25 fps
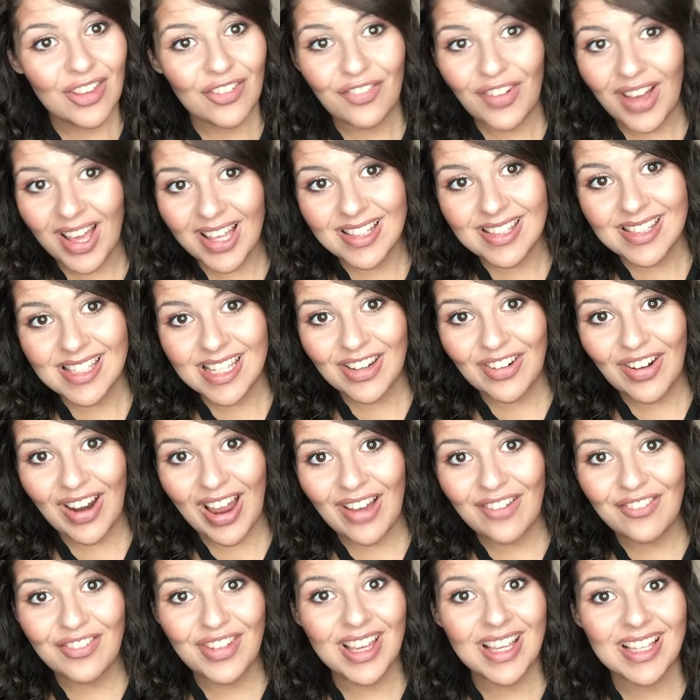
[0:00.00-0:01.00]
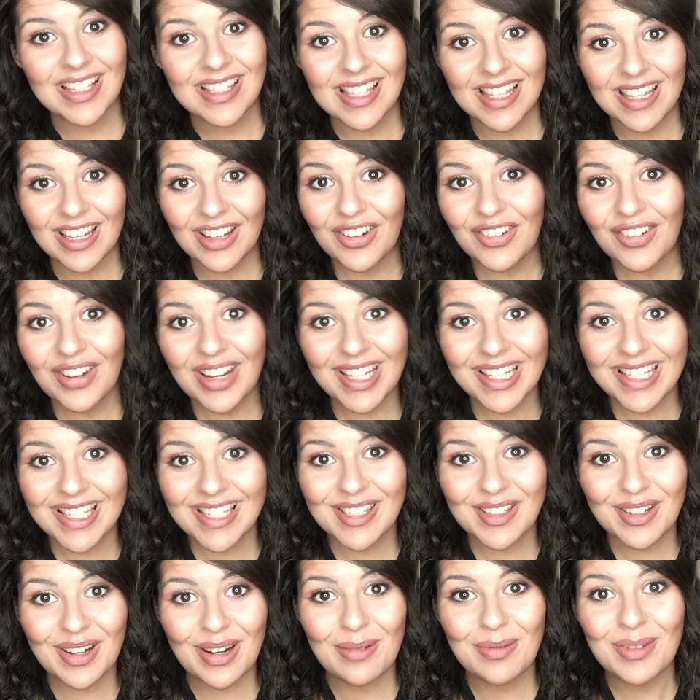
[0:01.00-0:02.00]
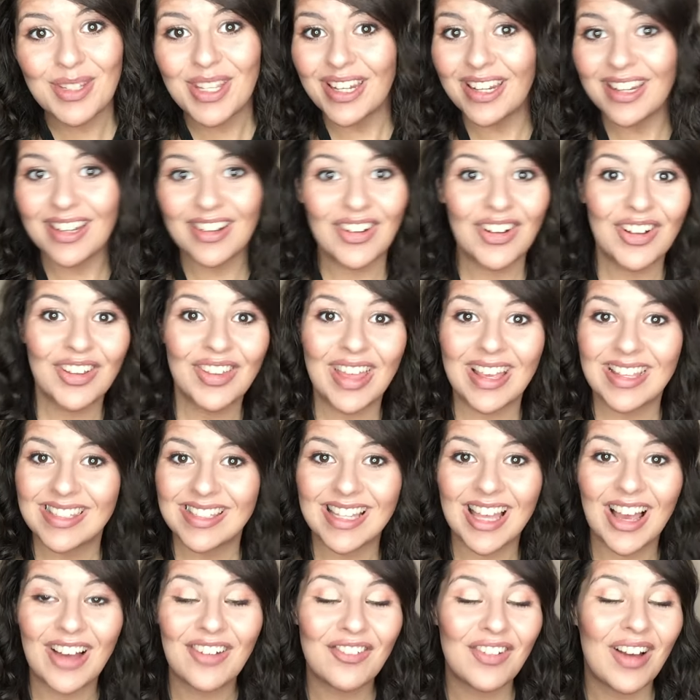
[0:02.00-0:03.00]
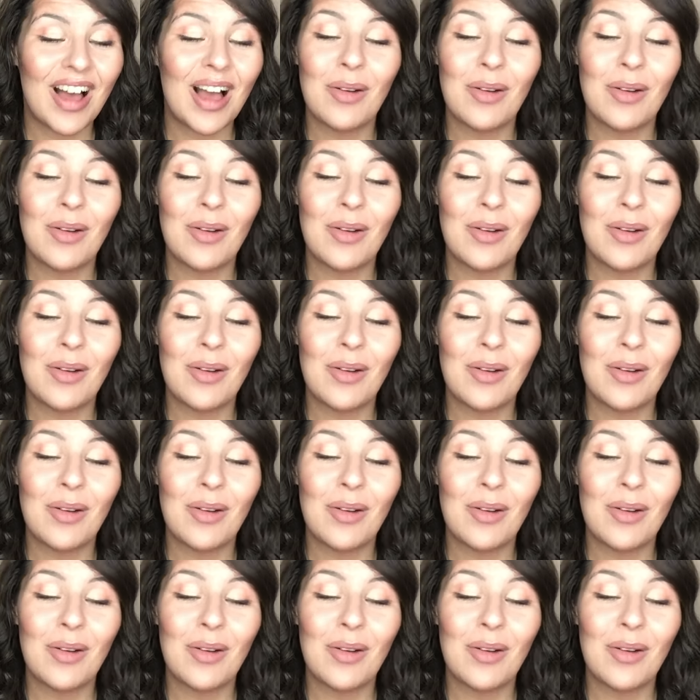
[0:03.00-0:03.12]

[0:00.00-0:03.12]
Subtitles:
fancy graphics and a great description and all that stuff.